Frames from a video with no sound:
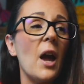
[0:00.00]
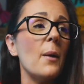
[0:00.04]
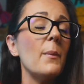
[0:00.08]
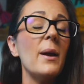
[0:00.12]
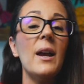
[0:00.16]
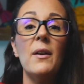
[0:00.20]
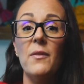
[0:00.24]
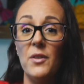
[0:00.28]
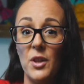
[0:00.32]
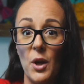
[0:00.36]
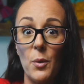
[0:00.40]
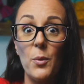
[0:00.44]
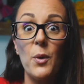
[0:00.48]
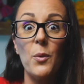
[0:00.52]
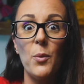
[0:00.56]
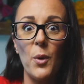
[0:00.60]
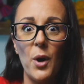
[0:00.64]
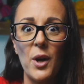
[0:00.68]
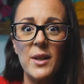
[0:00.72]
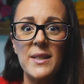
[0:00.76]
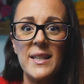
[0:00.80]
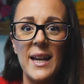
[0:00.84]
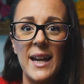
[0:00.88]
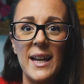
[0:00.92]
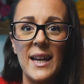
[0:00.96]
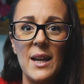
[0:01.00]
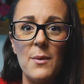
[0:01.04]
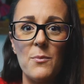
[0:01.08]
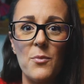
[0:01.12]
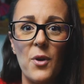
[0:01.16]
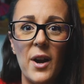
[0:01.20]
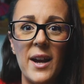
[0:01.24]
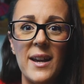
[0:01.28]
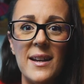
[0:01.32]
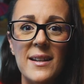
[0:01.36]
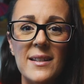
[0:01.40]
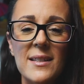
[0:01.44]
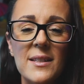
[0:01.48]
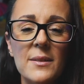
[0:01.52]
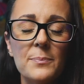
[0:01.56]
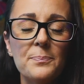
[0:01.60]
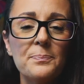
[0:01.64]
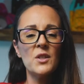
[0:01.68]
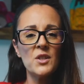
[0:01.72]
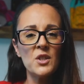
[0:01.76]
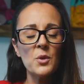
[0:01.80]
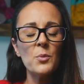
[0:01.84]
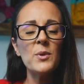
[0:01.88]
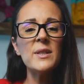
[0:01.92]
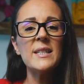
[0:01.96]
even though we were taking breaks.
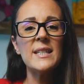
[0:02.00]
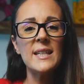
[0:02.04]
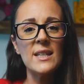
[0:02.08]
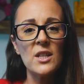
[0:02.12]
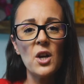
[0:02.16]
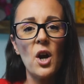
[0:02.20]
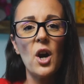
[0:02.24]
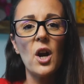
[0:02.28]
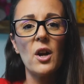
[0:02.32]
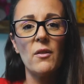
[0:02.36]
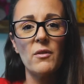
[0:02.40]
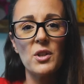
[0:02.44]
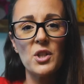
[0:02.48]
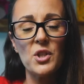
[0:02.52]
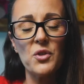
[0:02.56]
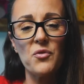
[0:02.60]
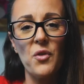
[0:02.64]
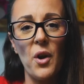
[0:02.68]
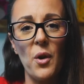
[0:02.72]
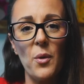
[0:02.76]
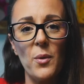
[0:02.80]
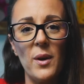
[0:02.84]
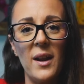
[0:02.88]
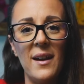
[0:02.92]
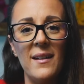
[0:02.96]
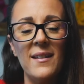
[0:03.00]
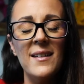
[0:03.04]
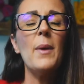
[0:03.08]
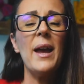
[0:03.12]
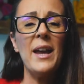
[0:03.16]
So we did hire a stroller.